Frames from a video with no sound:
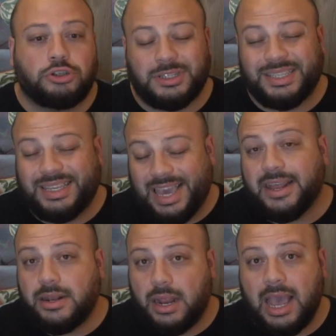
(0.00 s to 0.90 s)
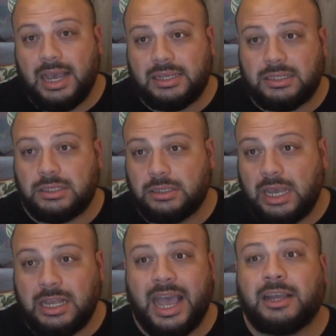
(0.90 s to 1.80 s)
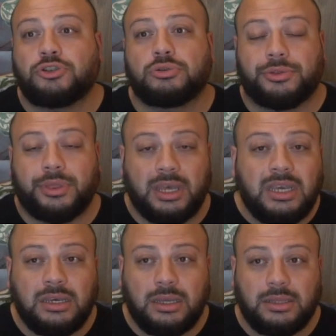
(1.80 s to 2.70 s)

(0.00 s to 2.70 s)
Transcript: get as a natural thing